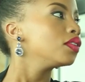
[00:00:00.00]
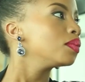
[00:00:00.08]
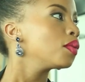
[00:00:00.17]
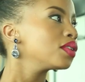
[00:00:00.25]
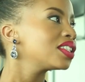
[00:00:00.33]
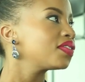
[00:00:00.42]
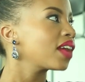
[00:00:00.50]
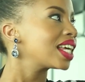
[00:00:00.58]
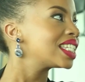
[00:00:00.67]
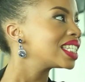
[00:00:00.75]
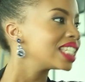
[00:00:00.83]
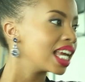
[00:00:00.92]
The most
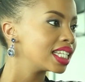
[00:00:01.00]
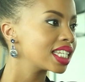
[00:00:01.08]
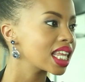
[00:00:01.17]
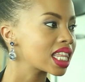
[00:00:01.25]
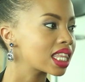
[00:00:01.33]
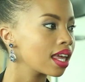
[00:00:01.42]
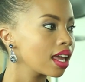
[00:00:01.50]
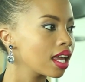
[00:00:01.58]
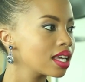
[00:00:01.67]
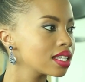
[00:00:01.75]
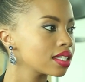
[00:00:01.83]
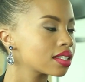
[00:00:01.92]
fascinating thing
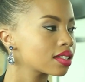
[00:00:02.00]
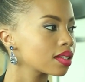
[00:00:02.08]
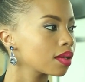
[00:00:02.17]
is